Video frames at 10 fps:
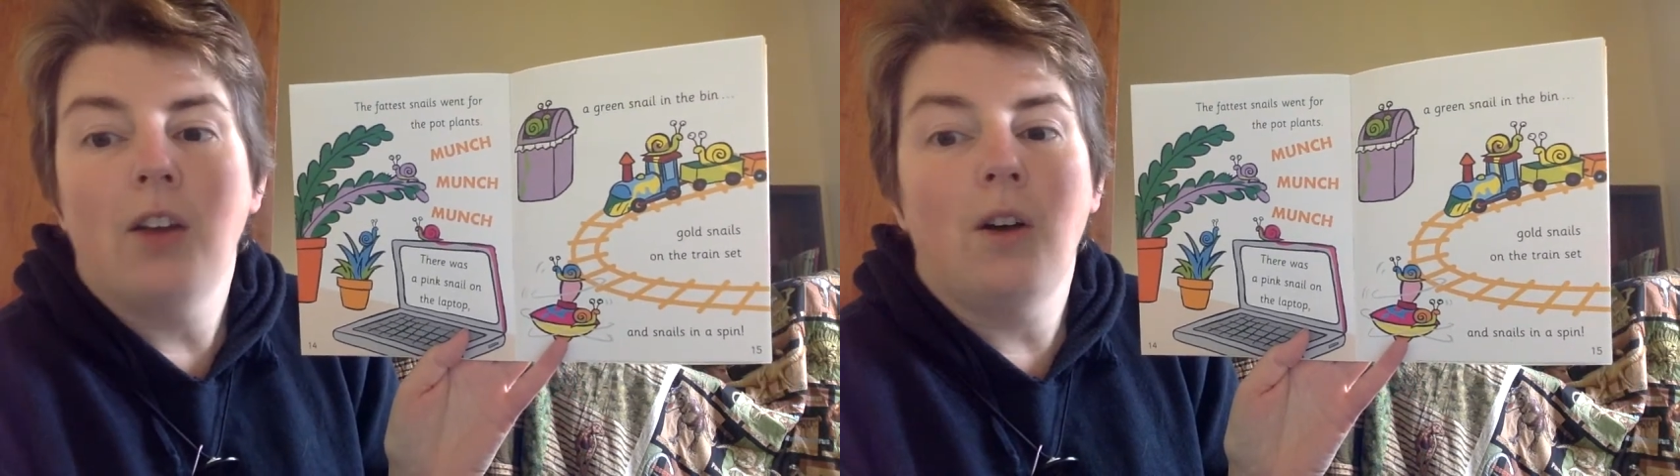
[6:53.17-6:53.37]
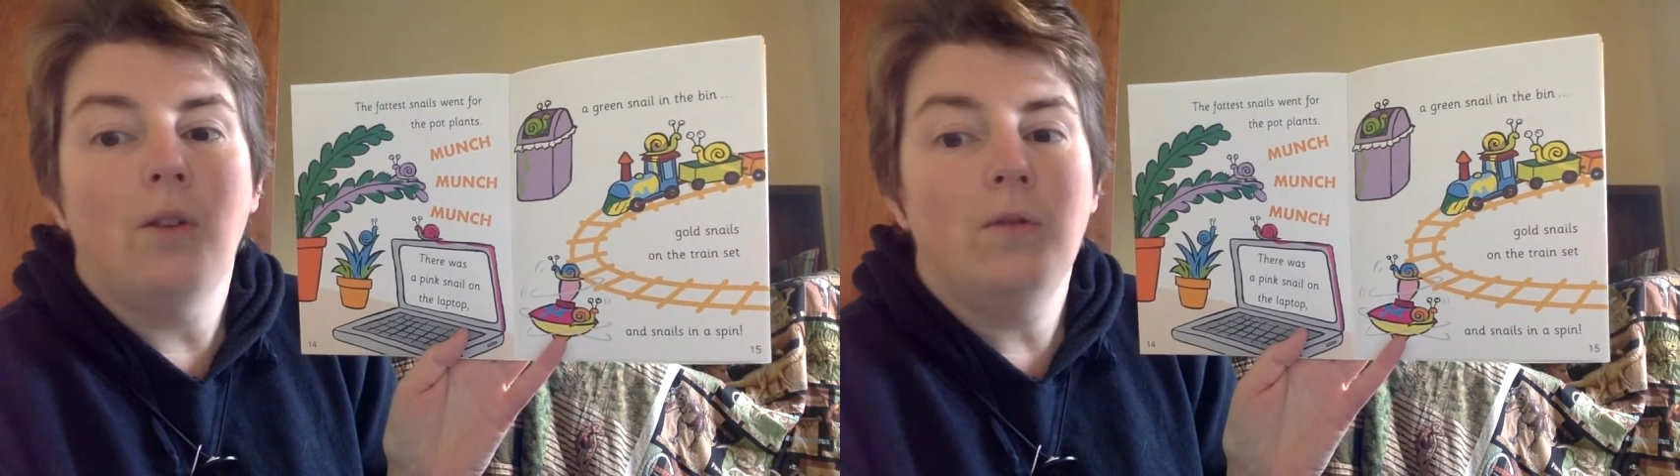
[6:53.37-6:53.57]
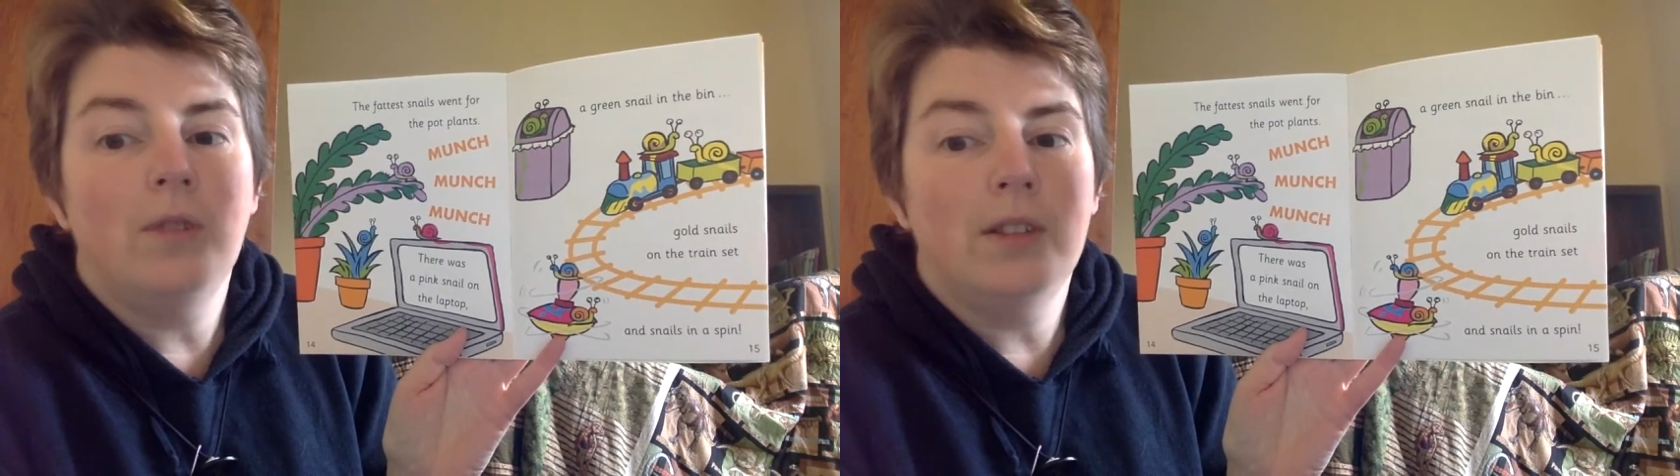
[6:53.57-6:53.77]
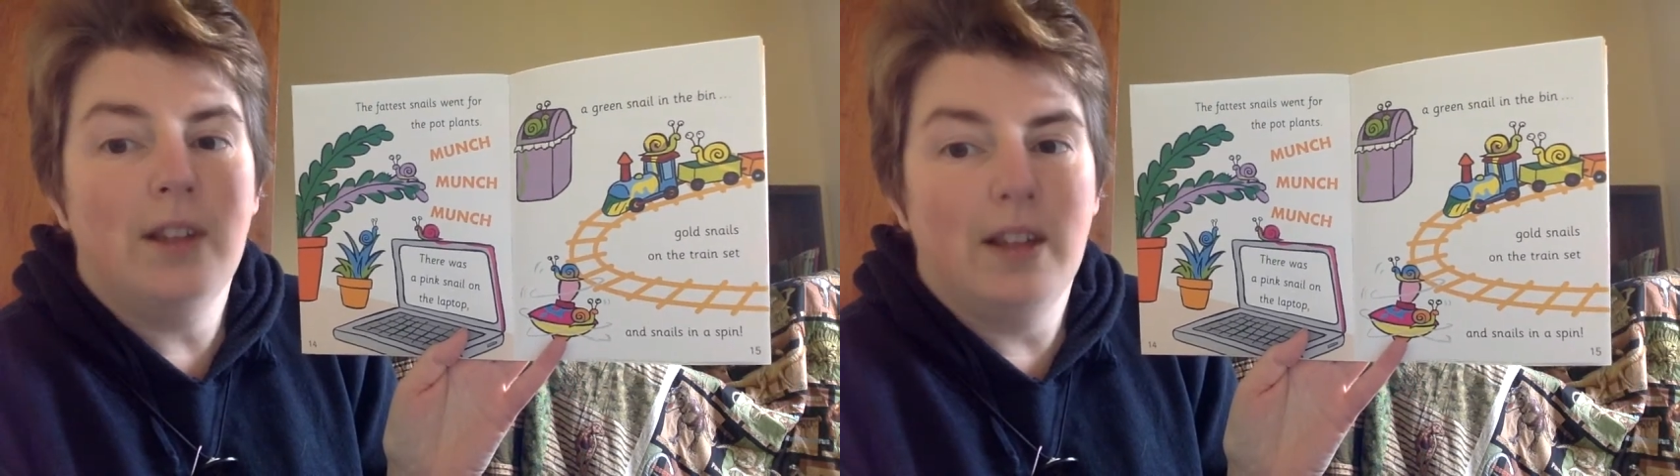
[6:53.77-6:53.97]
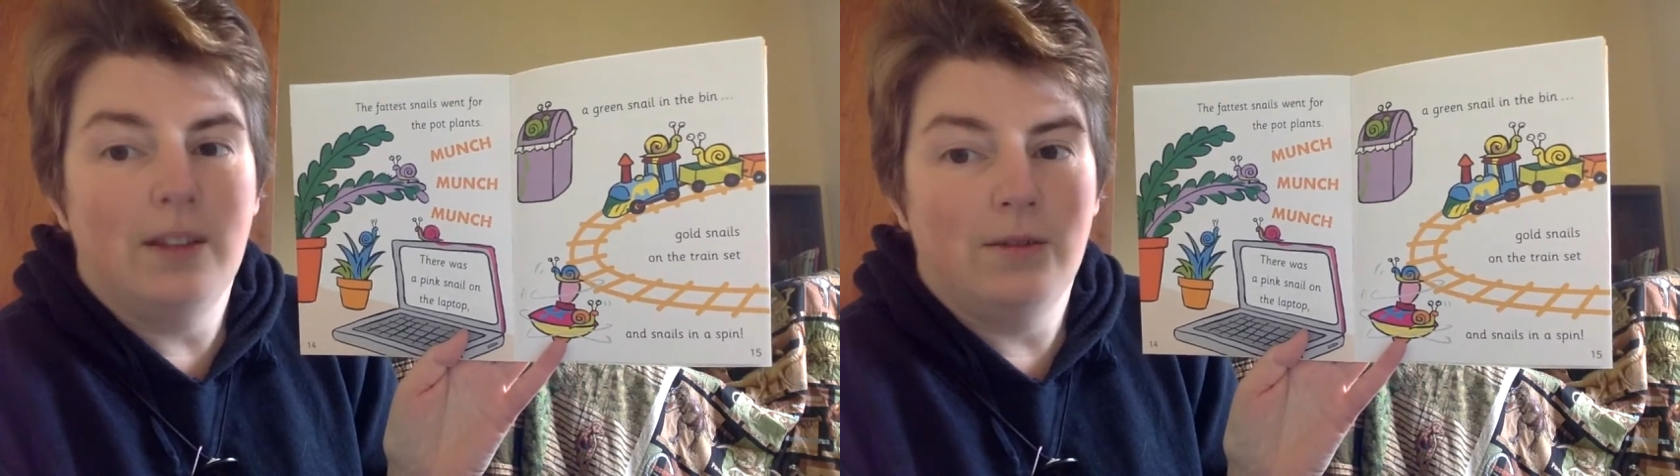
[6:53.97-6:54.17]
gold
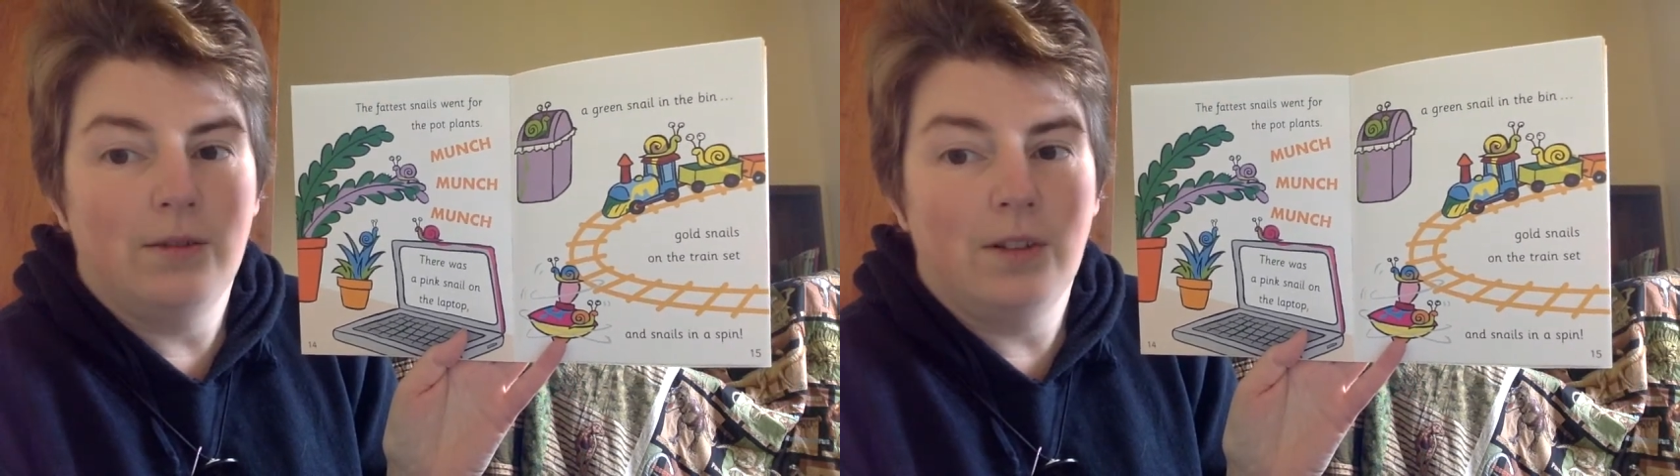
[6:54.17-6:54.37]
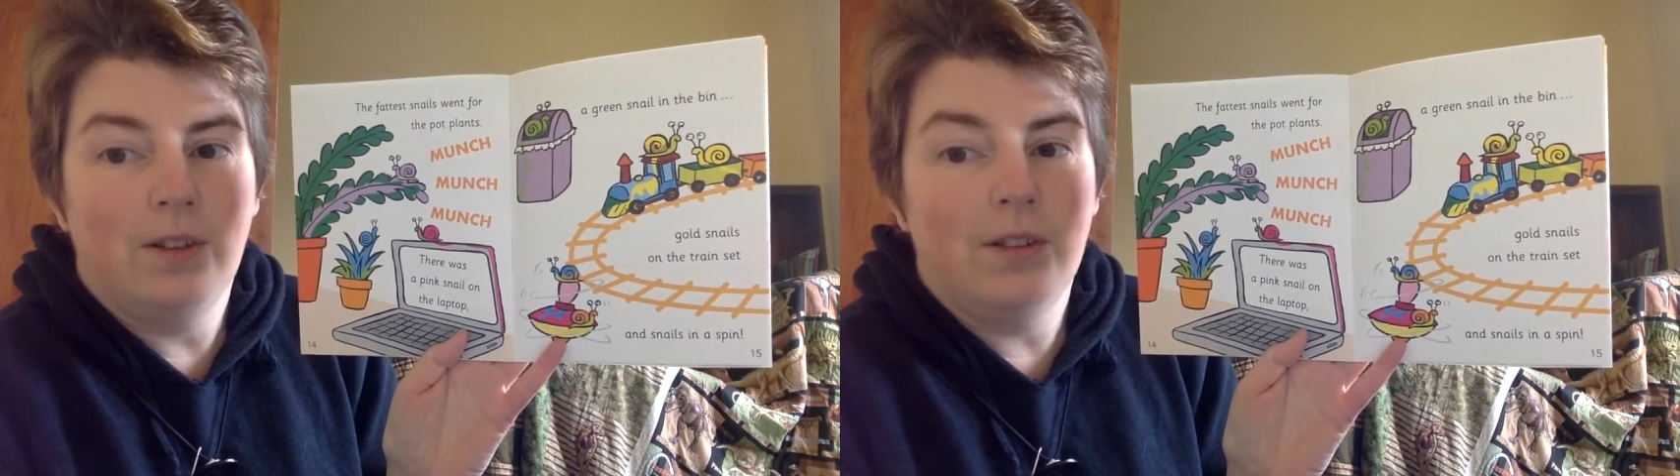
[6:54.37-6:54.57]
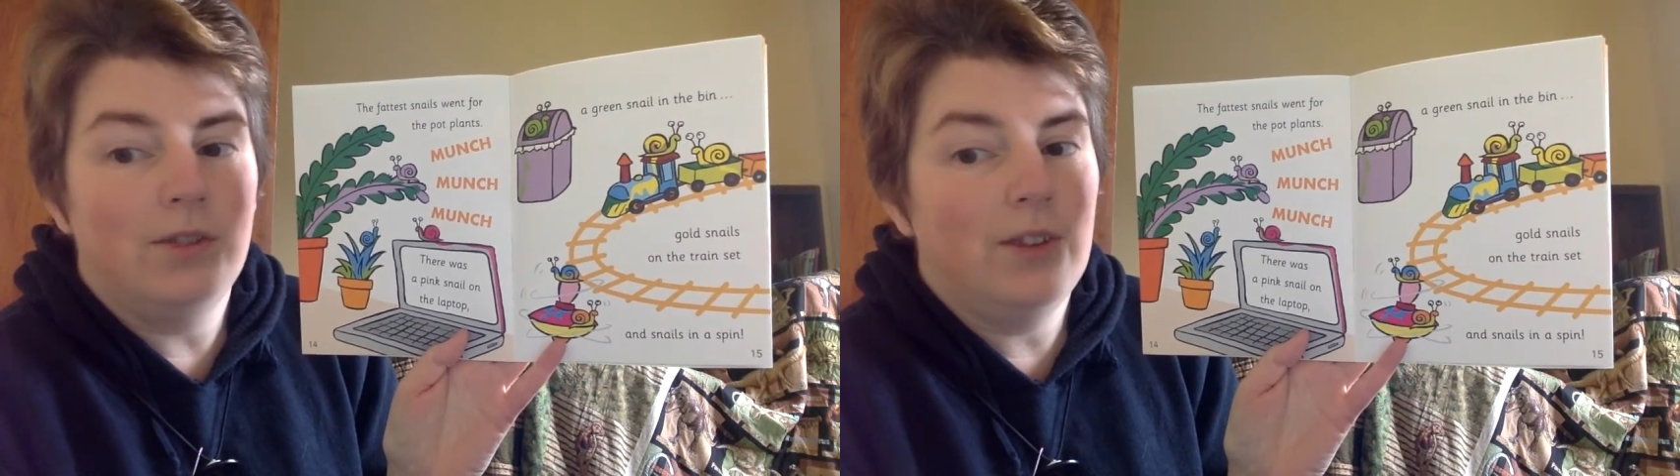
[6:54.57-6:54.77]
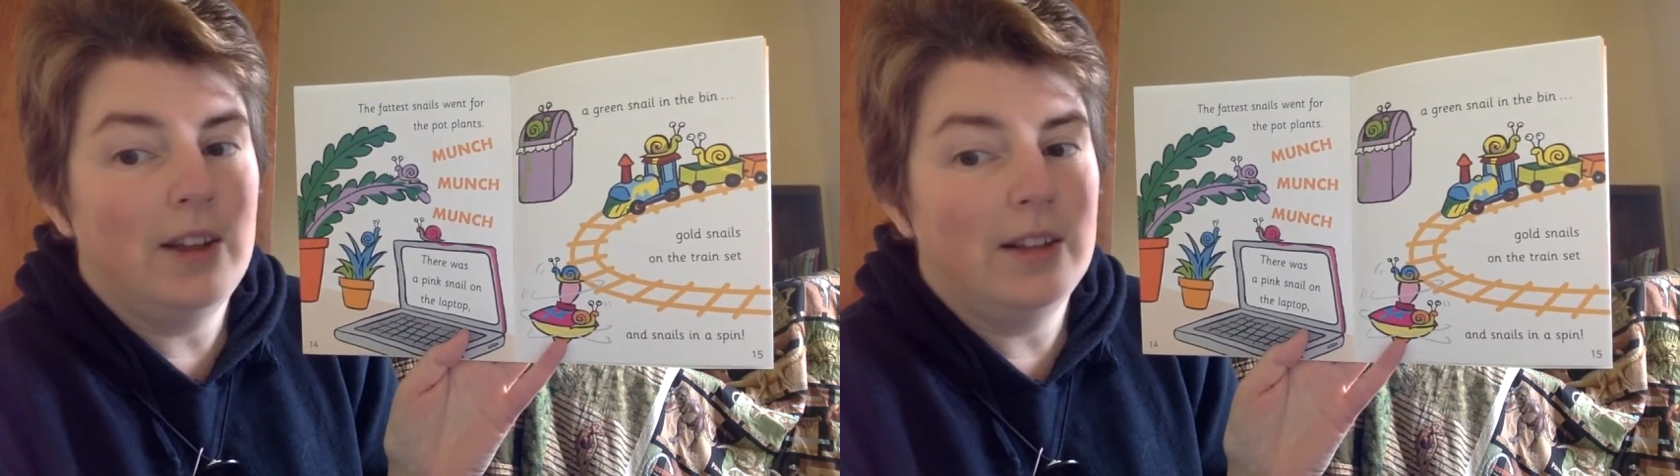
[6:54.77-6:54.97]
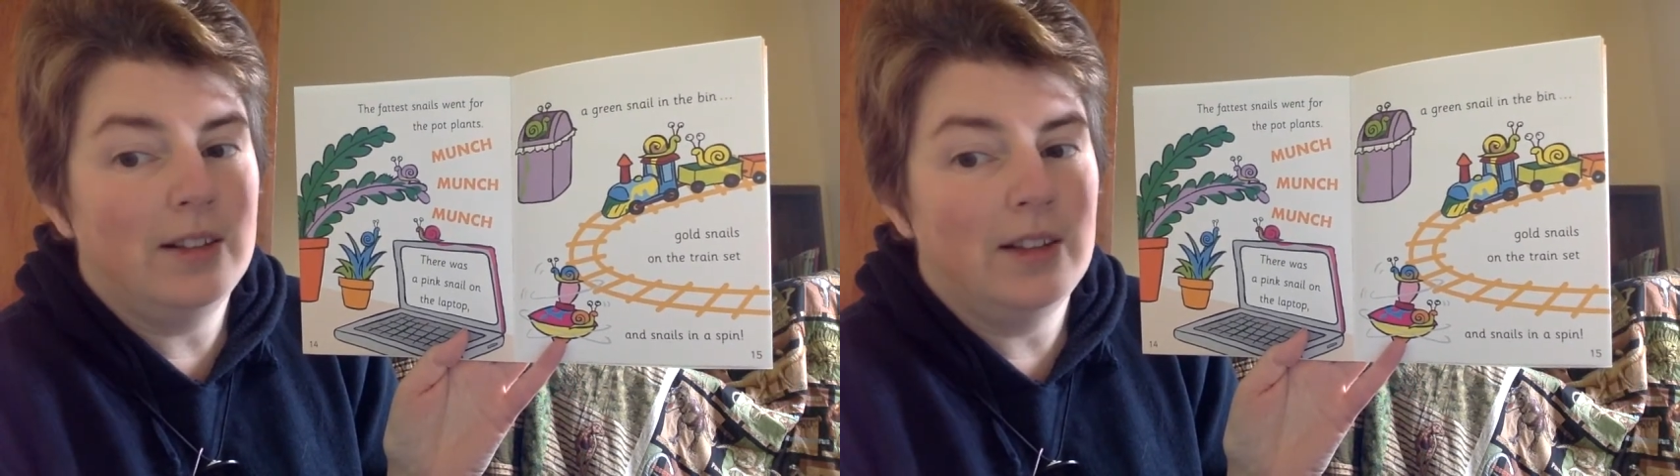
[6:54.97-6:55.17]
snails on the
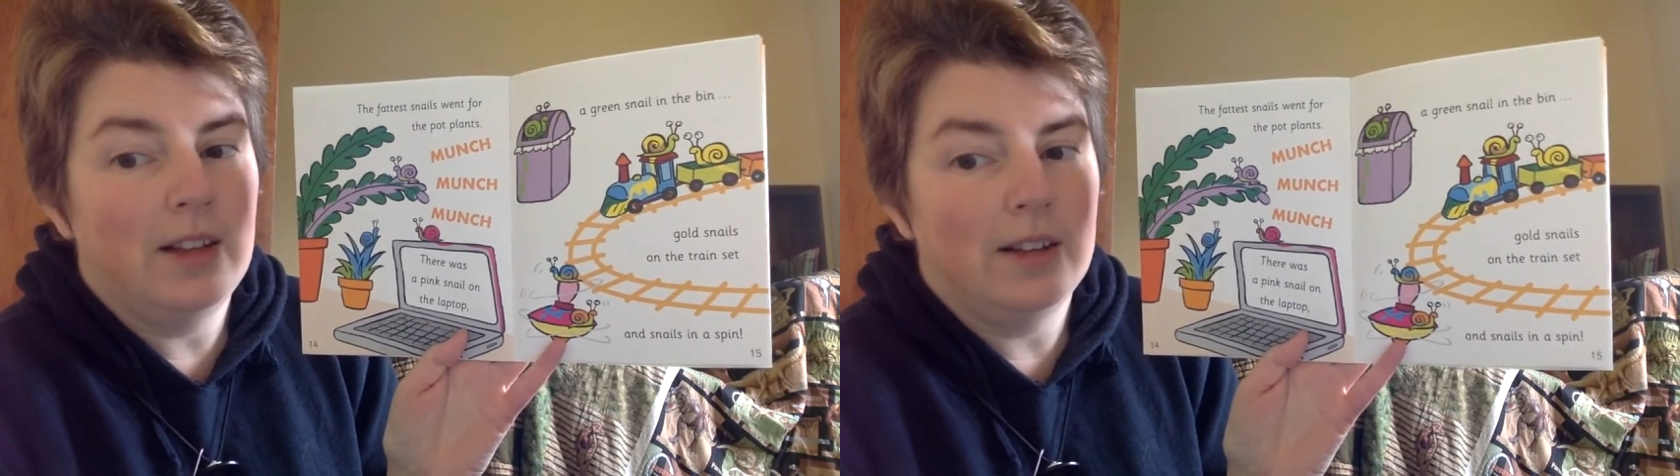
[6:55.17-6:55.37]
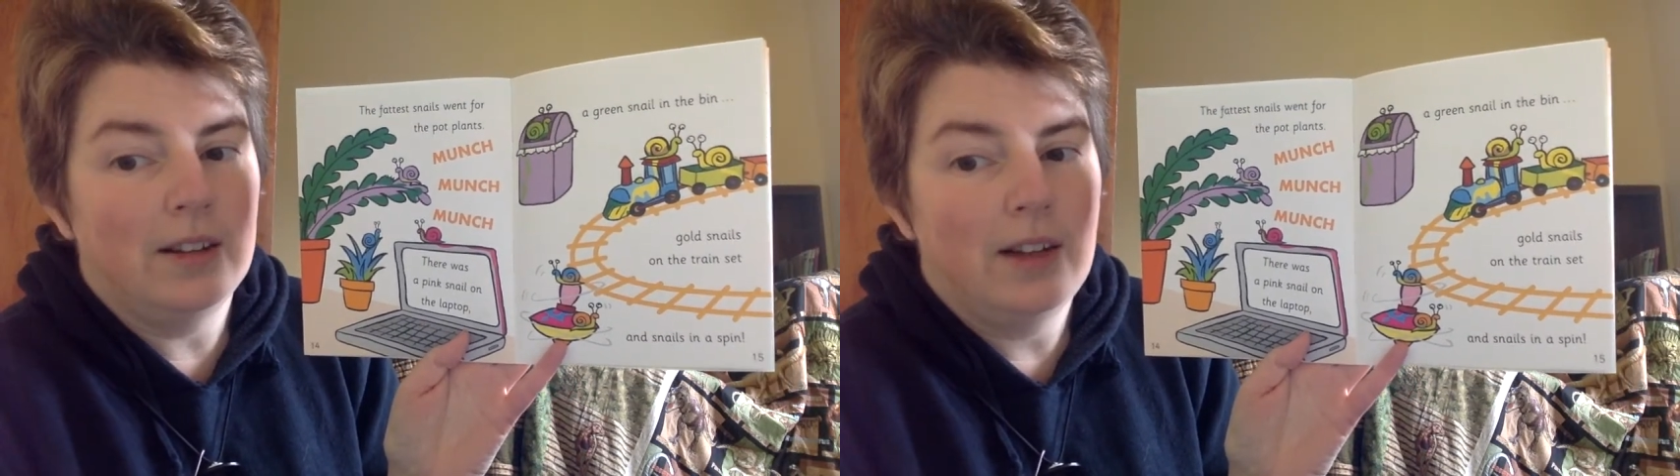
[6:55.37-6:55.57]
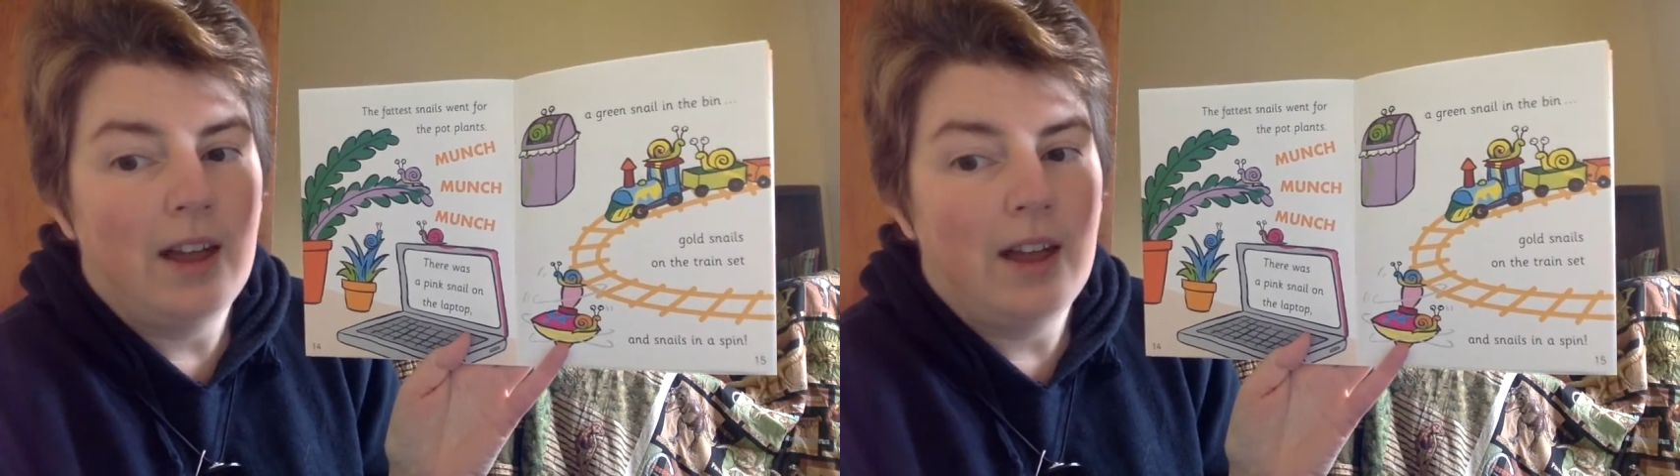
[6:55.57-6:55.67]
train set,